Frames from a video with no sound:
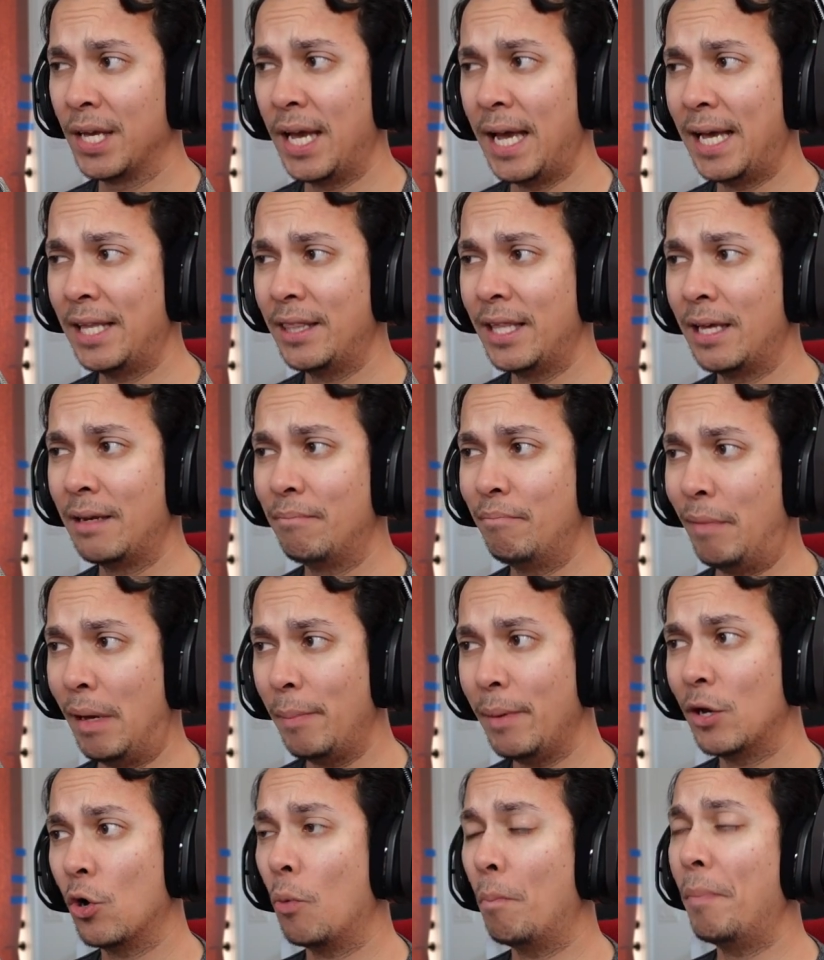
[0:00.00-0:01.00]
And then
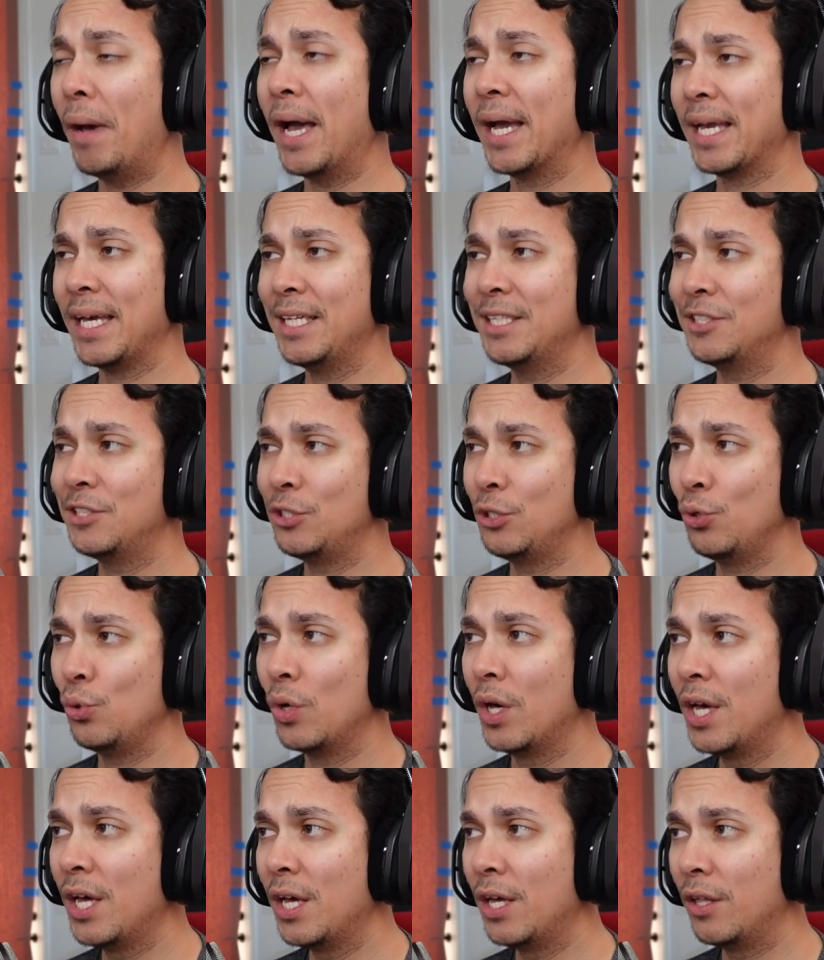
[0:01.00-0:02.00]
maybe go back into
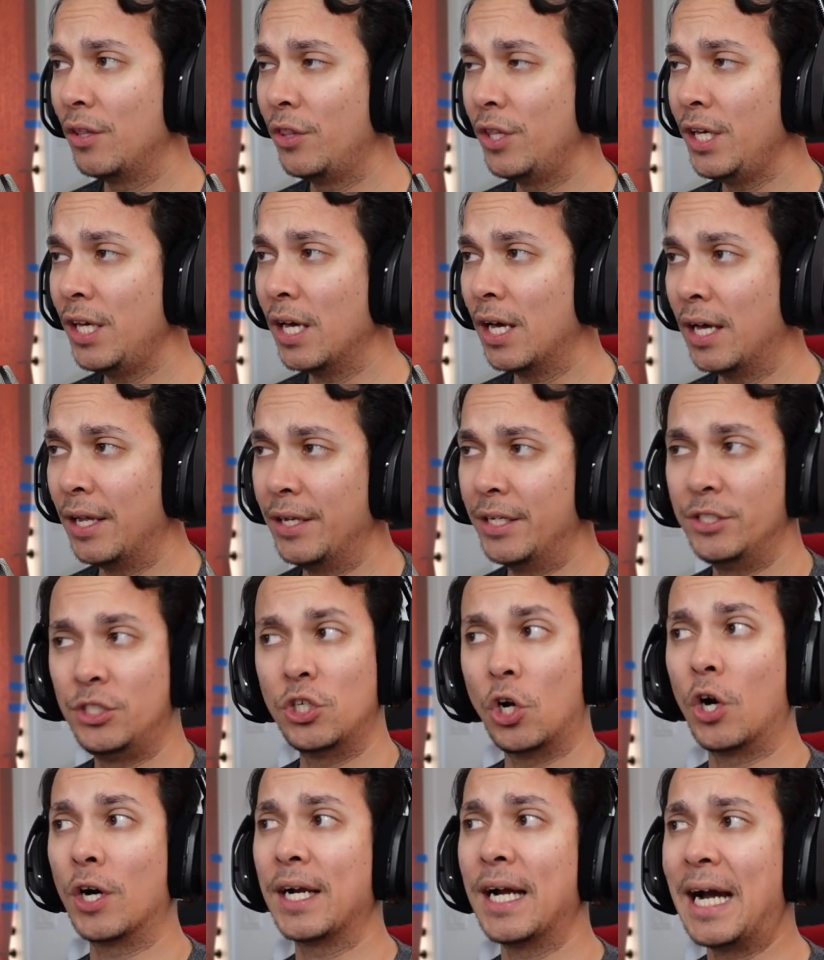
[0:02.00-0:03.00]
the
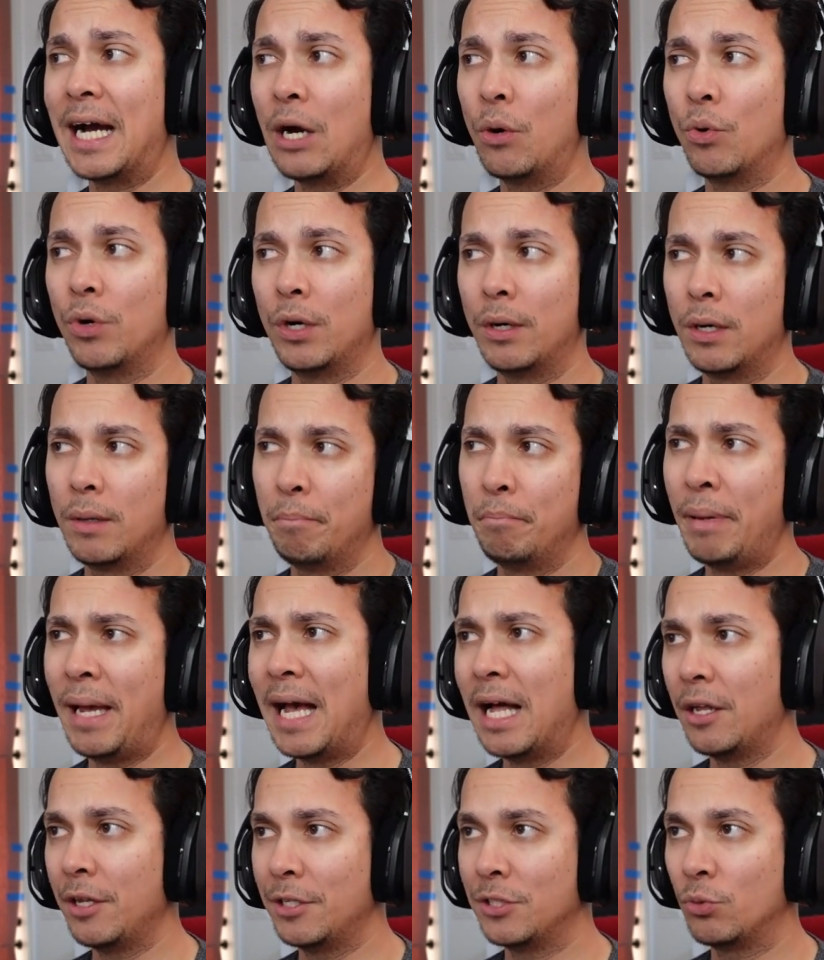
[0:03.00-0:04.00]
Dark Hour
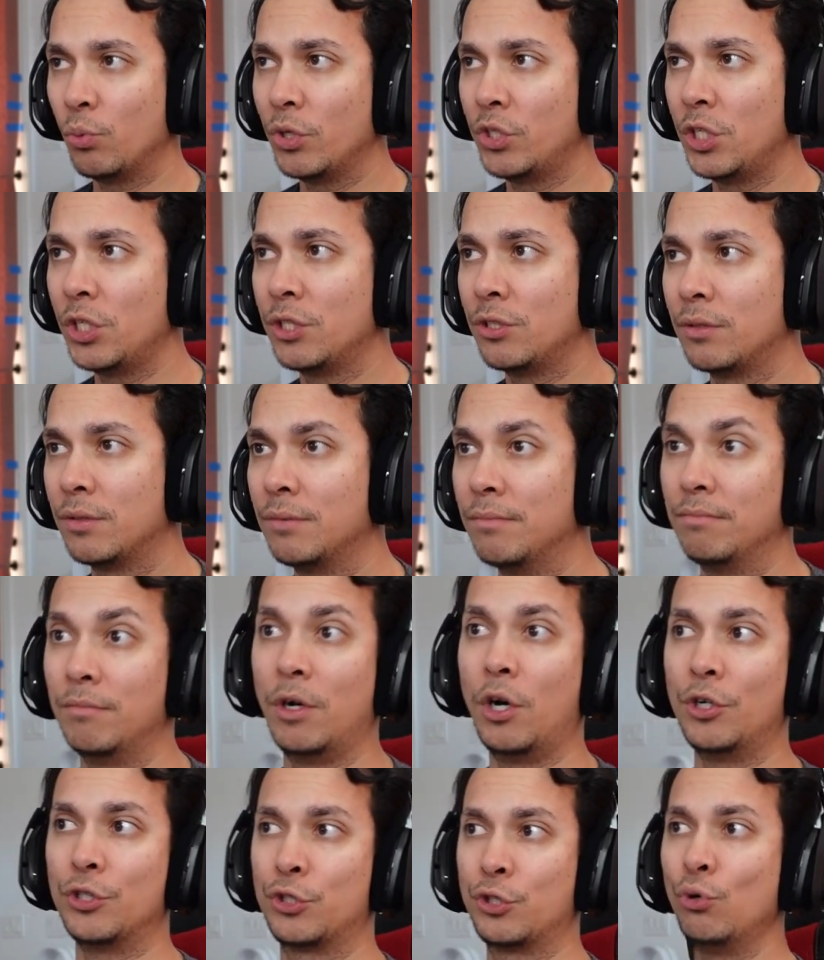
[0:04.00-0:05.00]
Palace, which is
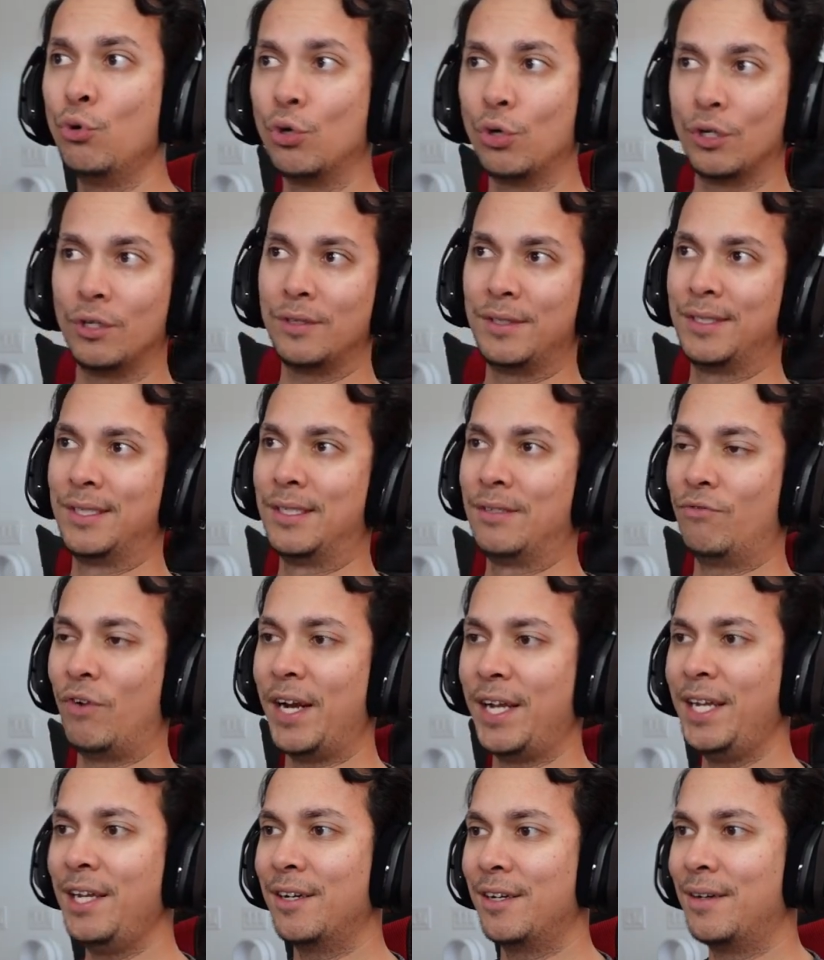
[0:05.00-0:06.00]
our school
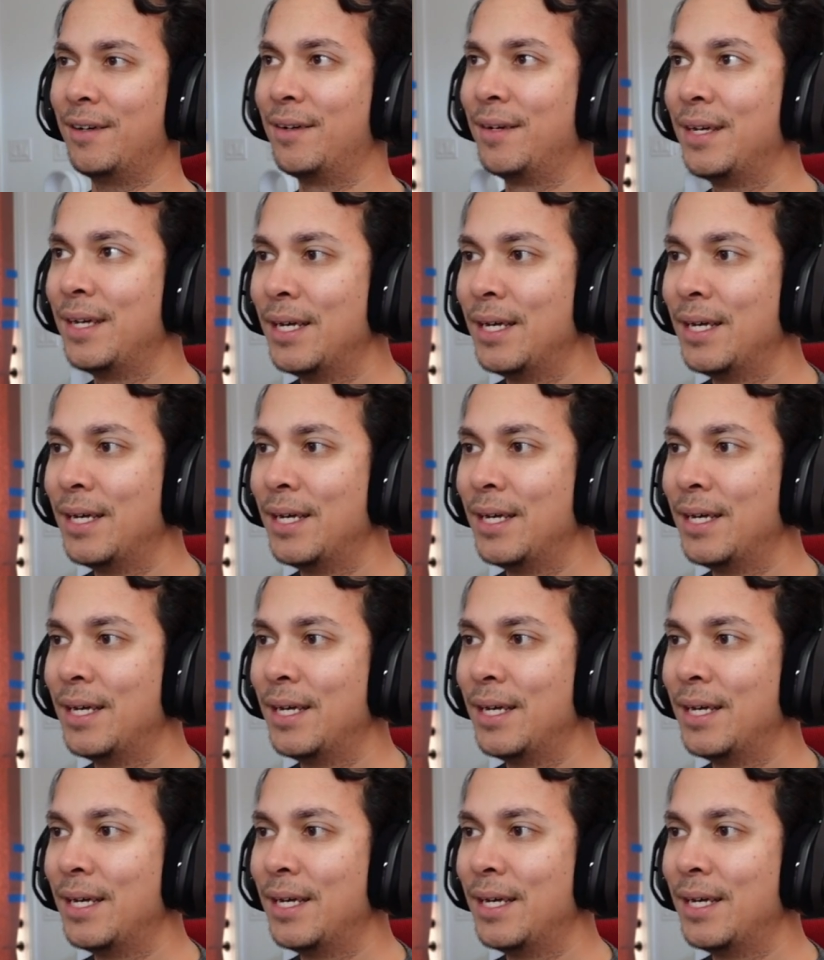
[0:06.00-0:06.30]
right here.